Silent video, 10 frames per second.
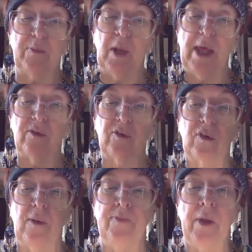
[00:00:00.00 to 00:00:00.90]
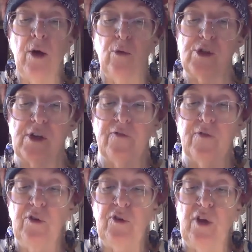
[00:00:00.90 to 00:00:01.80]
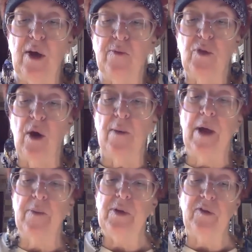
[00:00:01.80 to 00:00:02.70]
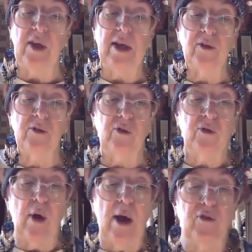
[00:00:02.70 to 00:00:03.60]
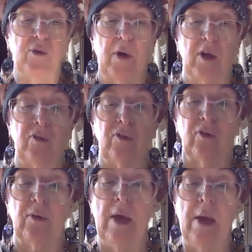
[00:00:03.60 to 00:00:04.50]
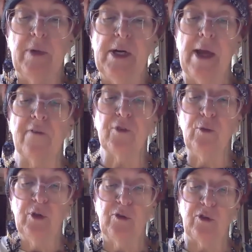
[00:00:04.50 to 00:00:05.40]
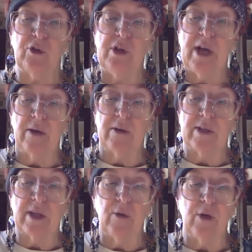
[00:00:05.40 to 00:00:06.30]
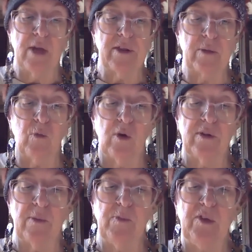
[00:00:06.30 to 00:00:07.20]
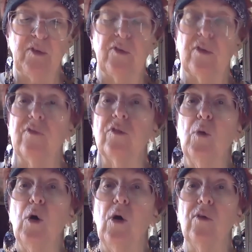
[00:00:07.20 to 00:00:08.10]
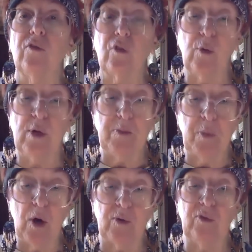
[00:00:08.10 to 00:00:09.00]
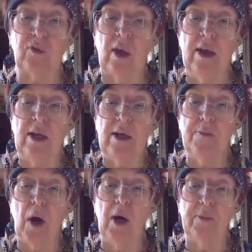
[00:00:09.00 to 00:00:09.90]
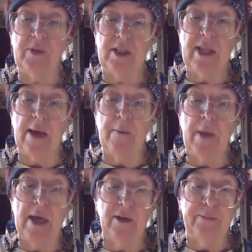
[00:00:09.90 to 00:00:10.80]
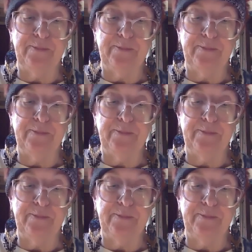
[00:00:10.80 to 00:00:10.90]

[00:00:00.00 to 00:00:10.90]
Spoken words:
plates, which at first Stubb thought might be sailors' trouser buttons, but it afterwards turned out that they were nothing more than pieces of small squid bones embalmed in that manner.